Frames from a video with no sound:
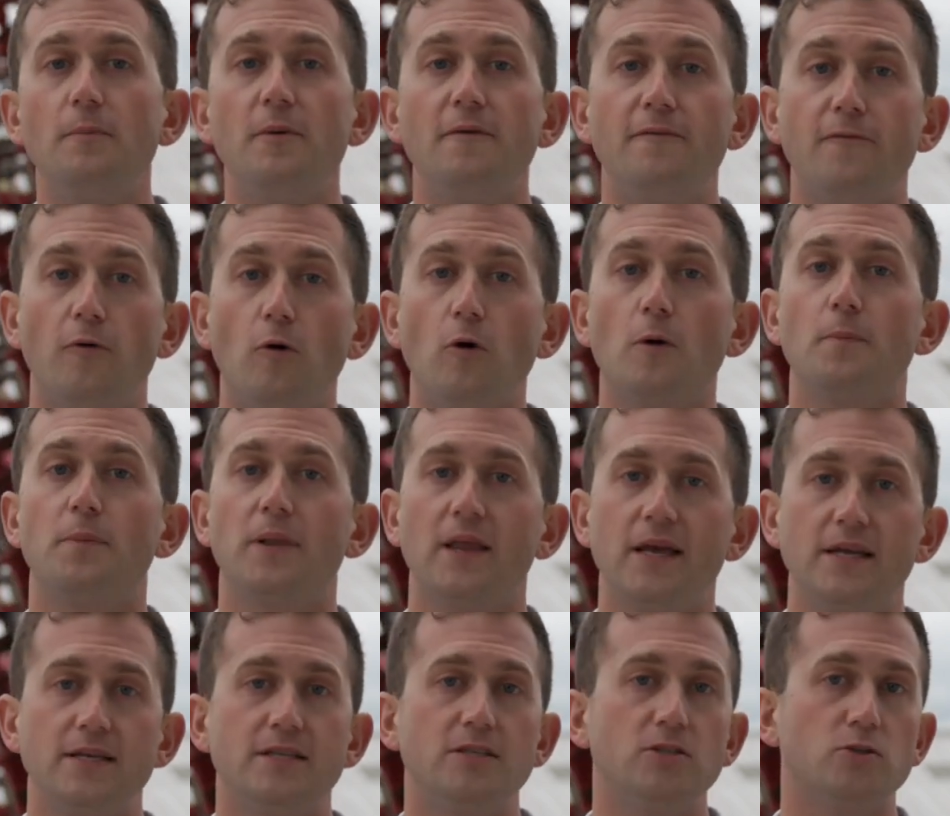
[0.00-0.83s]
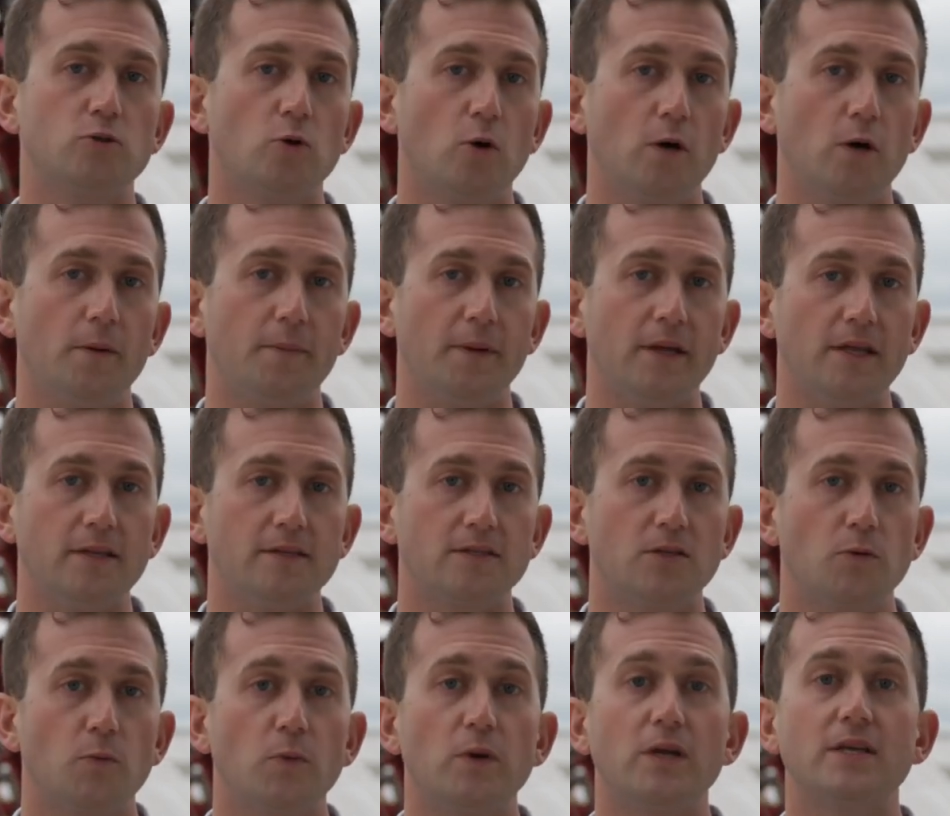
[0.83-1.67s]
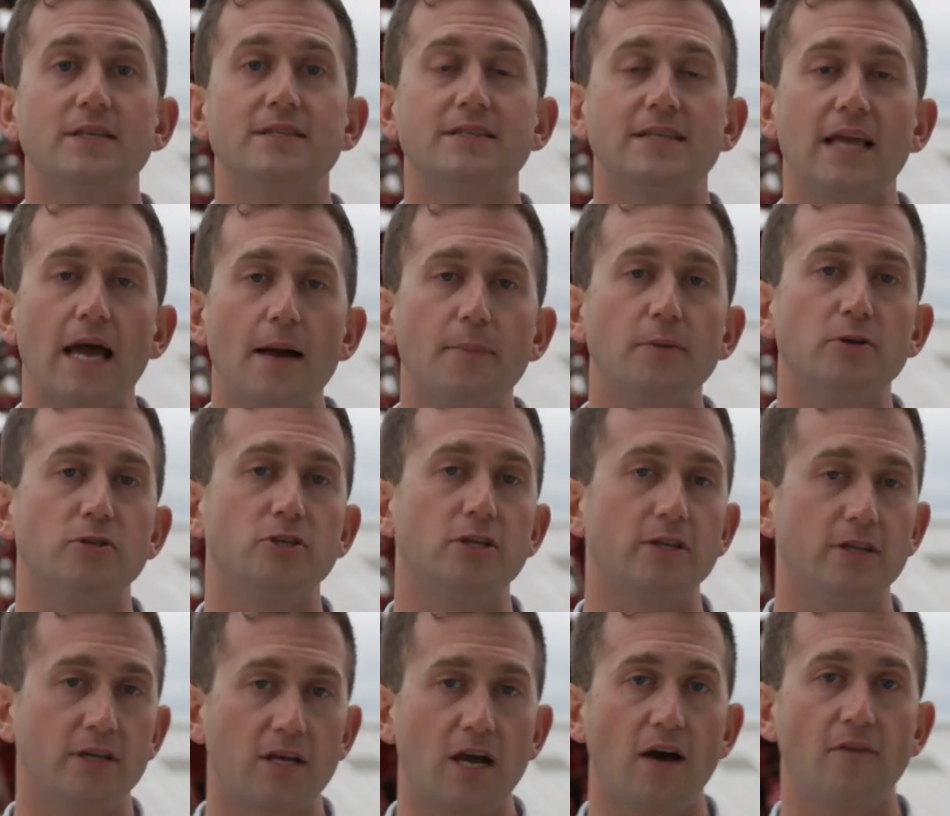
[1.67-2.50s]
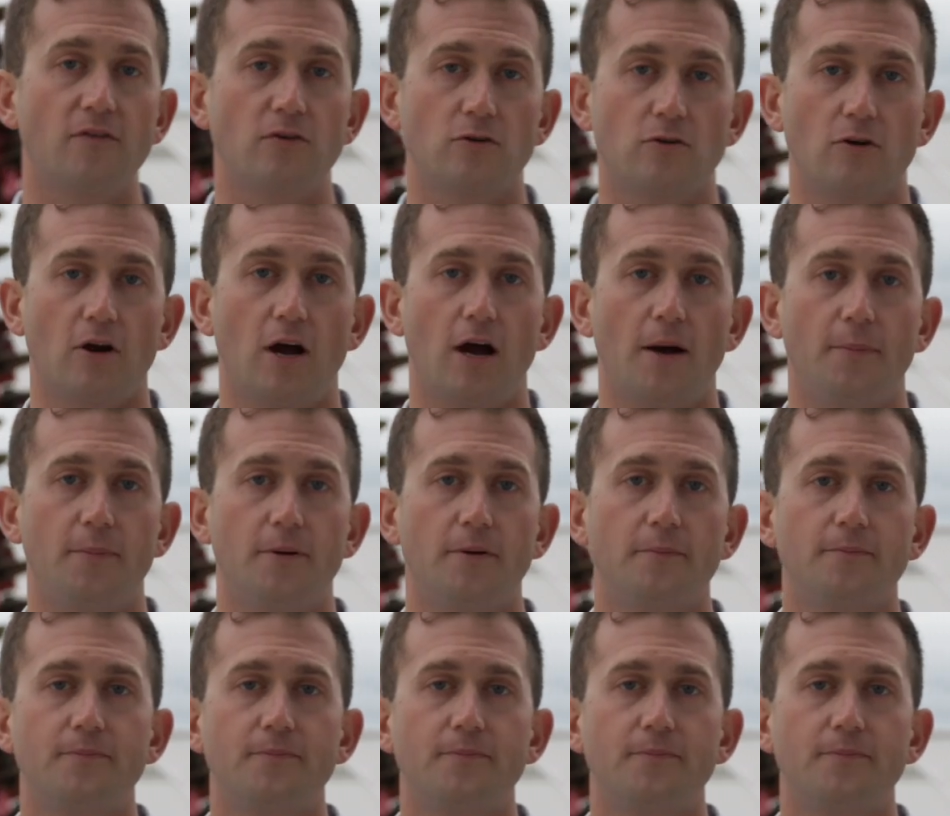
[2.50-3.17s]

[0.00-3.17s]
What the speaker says: before planting soybeans when establishing the cover crop.